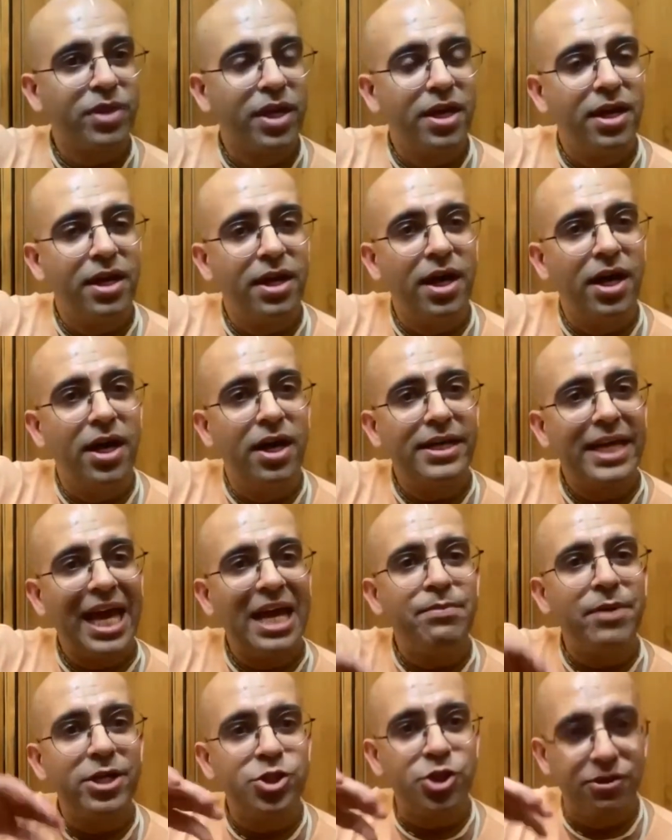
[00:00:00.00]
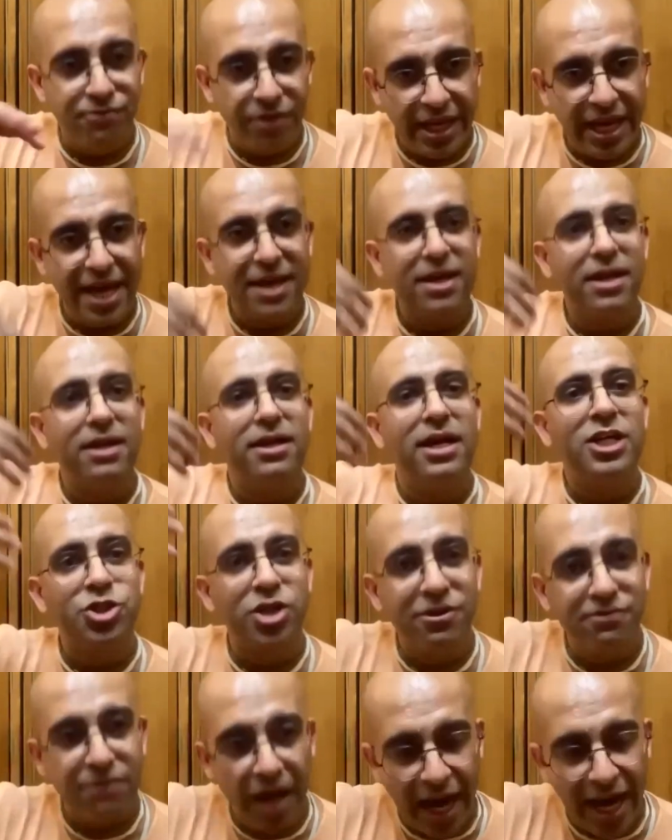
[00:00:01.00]
can be achieved. We can
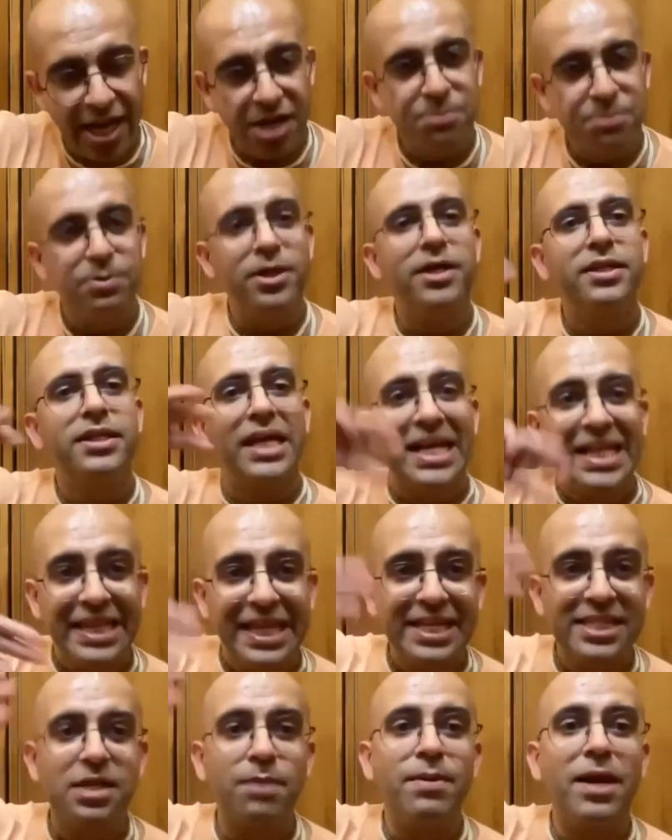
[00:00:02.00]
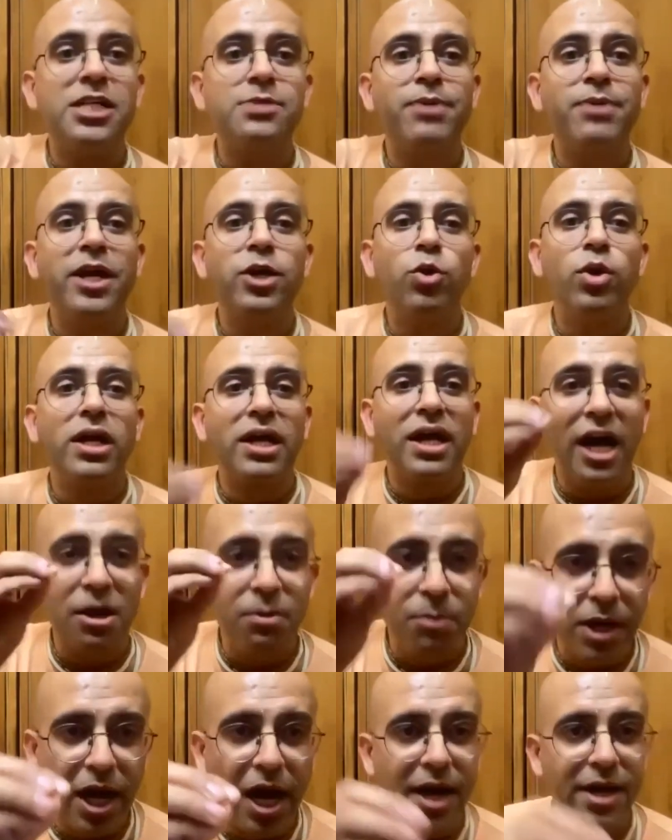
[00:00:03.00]
achieve a higher birth in these three planets by doing
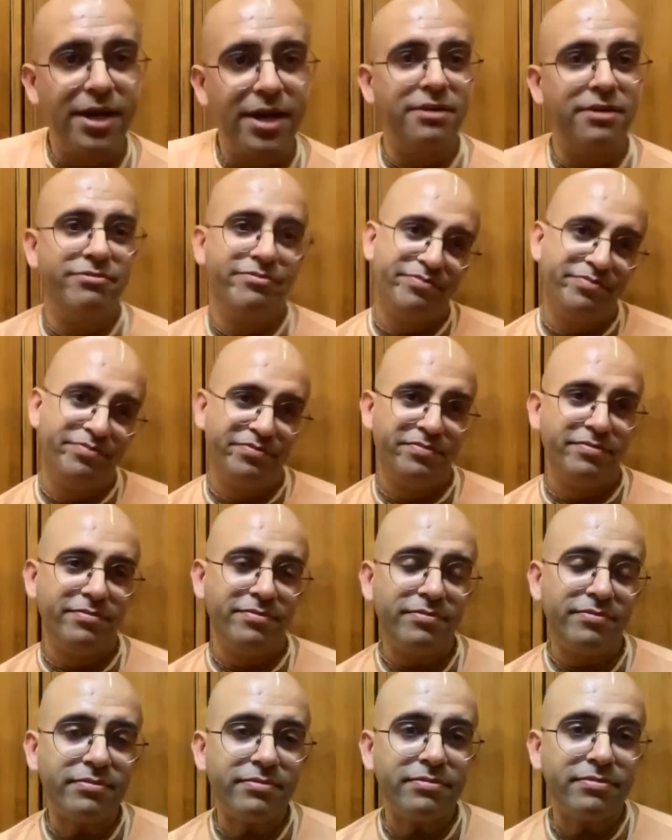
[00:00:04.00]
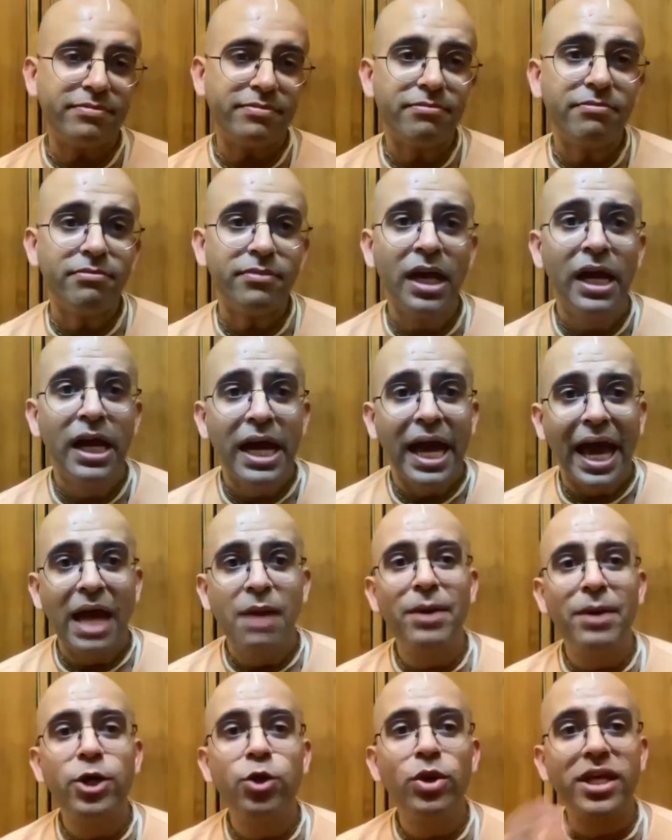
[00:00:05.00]
karma kanda. And
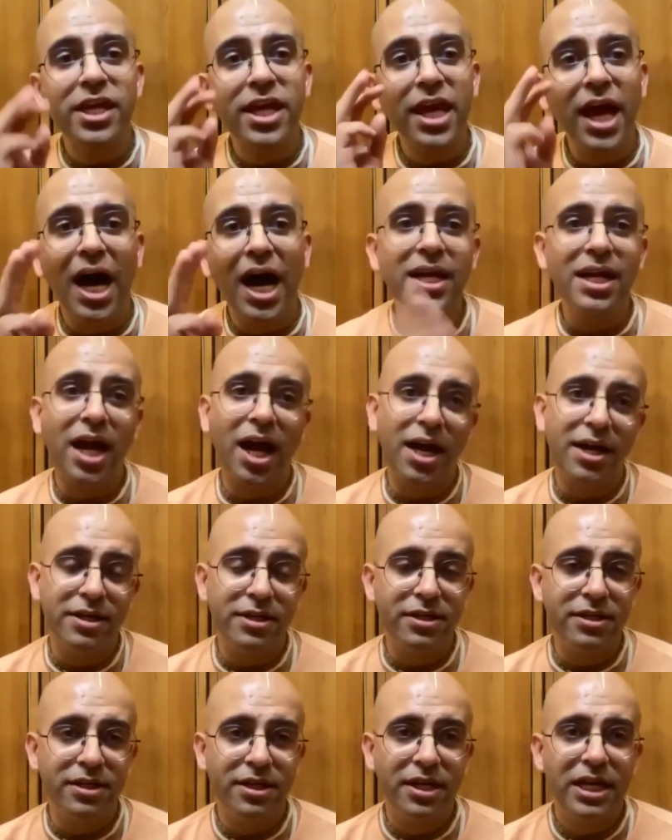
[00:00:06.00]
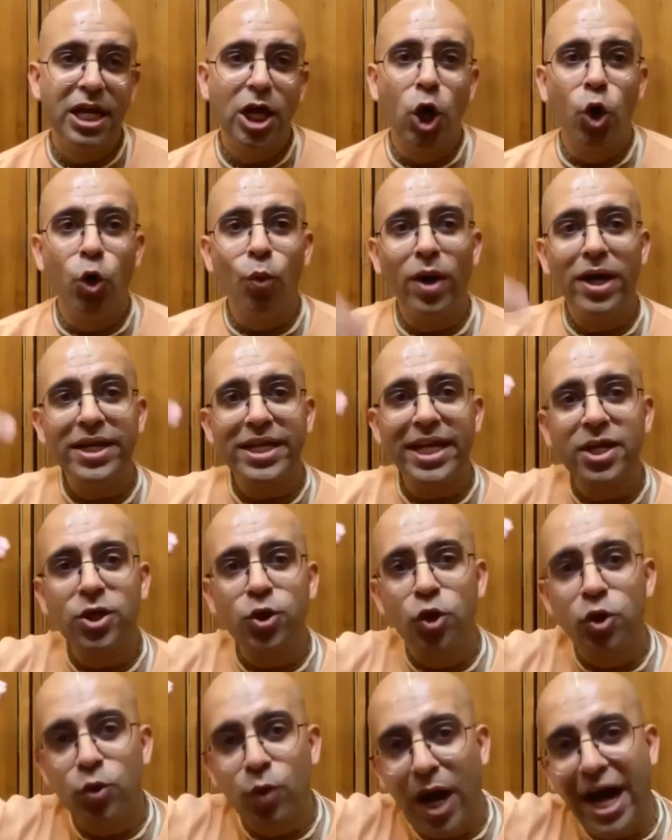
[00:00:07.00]
by doing jnana kanda, one can
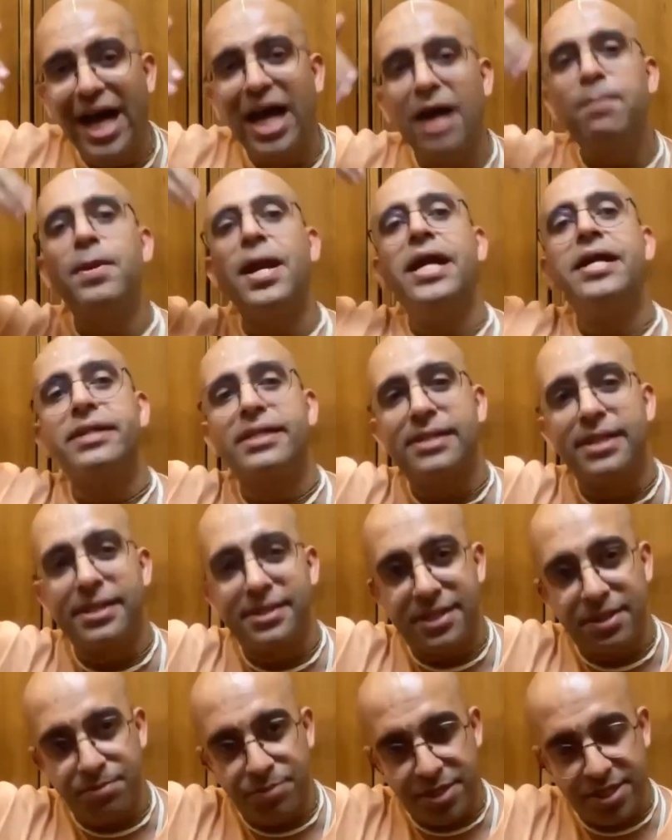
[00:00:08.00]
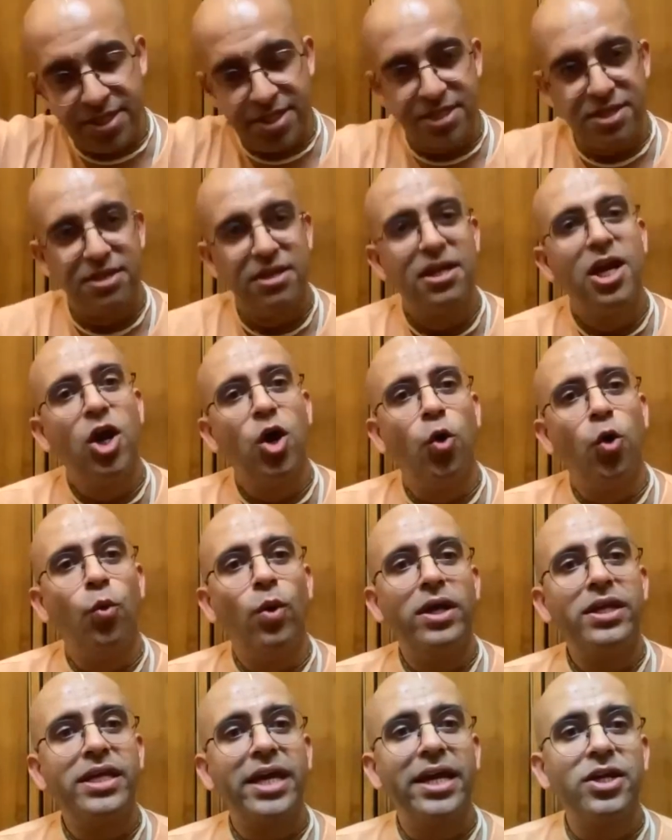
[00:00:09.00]
go to higher planetary systems.
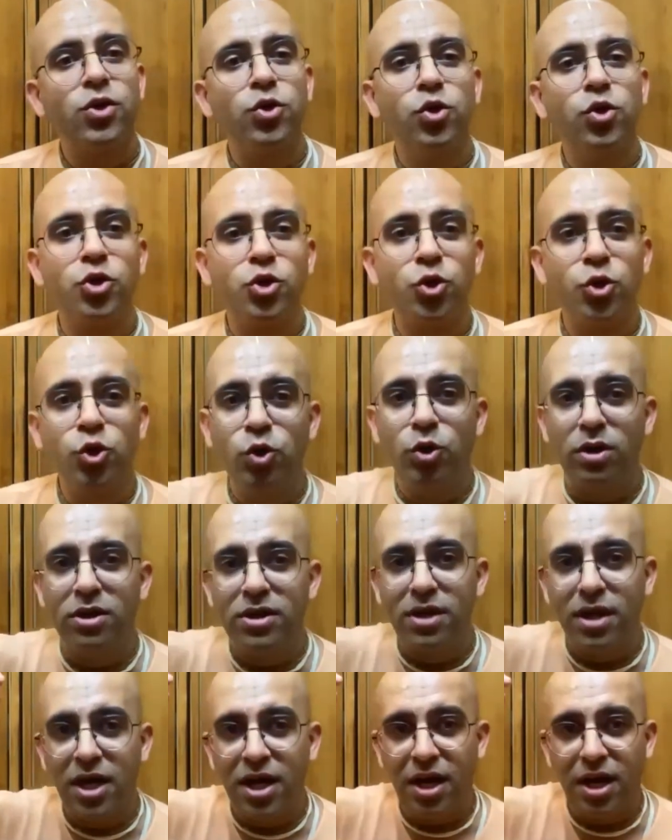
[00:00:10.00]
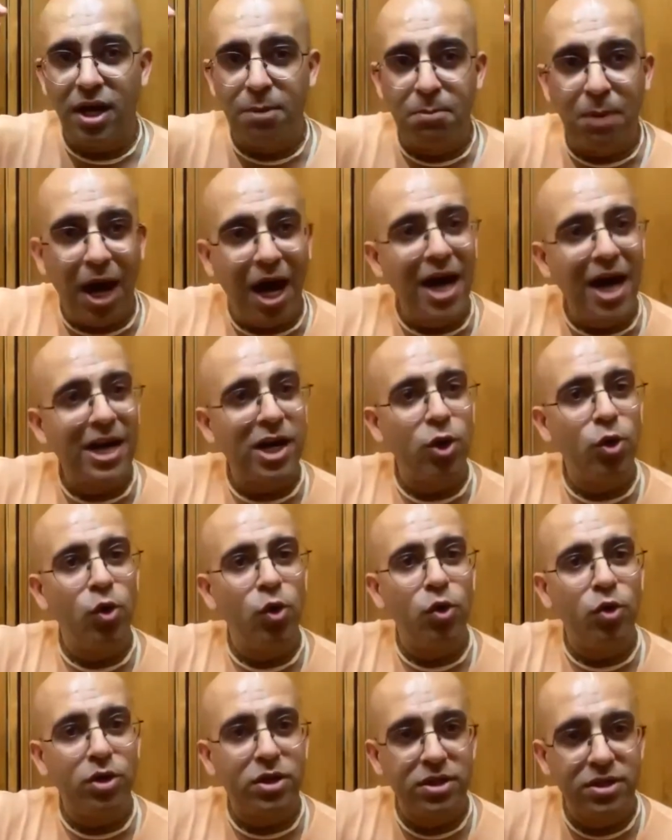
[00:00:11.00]
One can go to
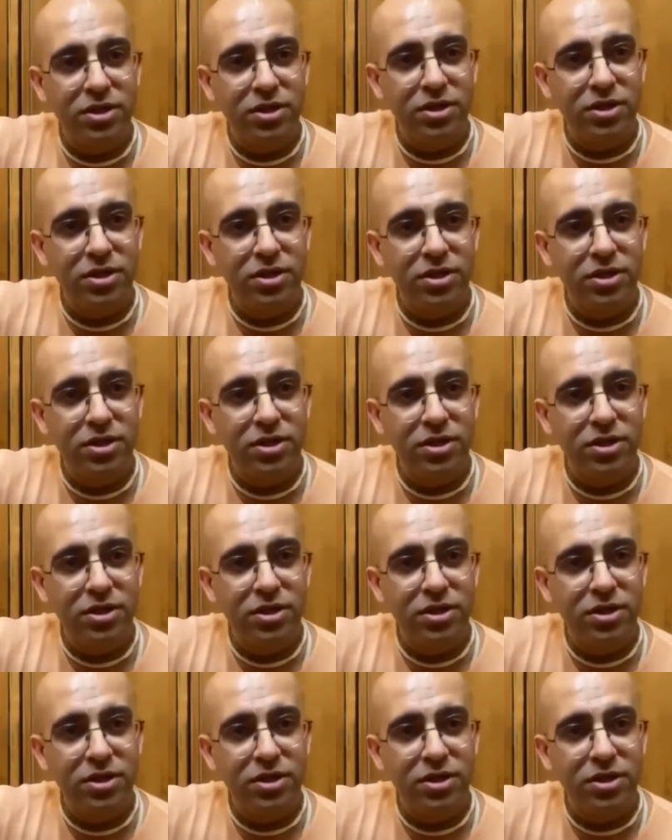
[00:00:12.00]
Maharlok,